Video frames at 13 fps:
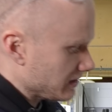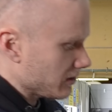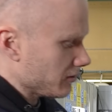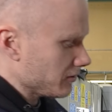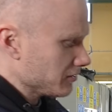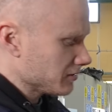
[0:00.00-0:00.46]

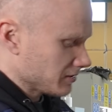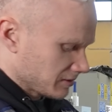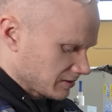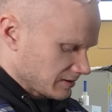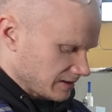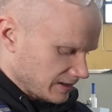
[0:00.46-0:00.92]
Here
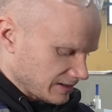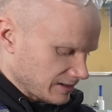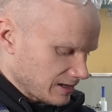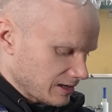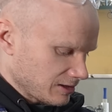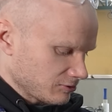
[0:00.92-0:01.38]
and
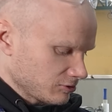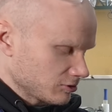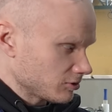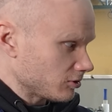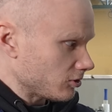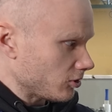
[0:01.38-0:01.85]
now
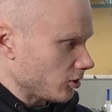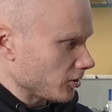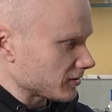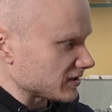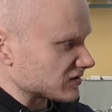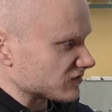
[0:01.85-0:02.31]

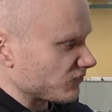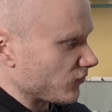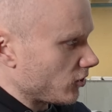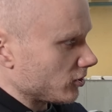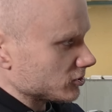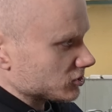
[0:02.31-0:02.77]
all this
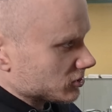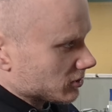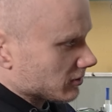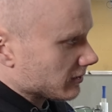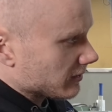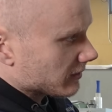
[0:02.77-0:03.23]
force
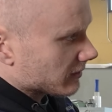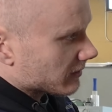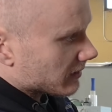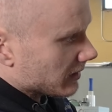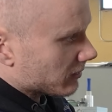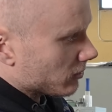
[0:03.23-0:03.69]

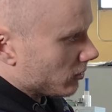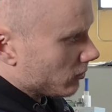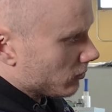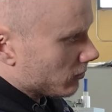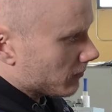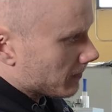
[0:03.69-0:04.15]
can
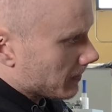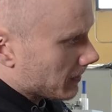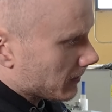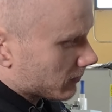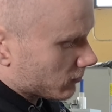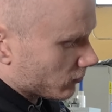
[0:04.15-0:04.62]
go
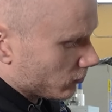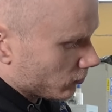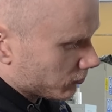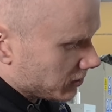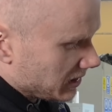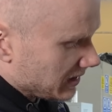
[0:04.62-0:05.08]

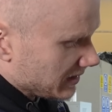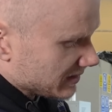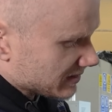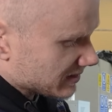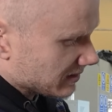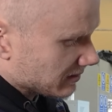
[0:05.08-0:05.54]
through
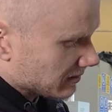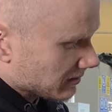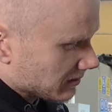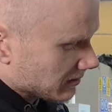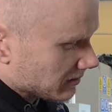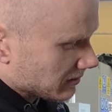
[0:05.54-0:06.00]
these.
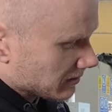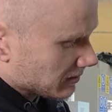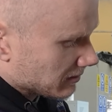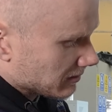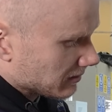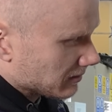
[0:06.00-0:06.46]

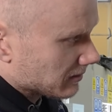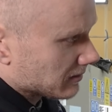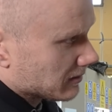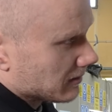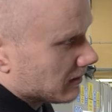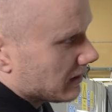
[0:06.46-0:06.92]

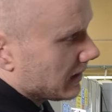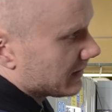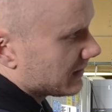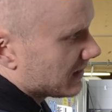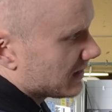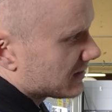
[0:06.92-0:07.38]

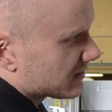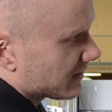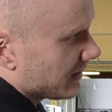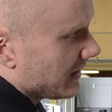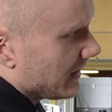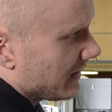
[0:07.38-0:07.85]
And this is
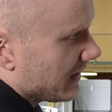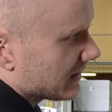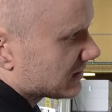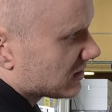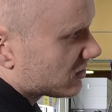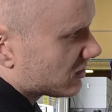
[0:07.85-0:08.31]
really
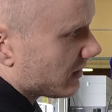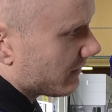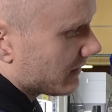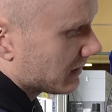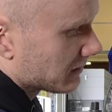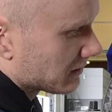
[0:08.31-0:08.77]

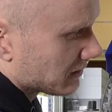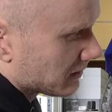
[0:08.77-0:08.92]
necessary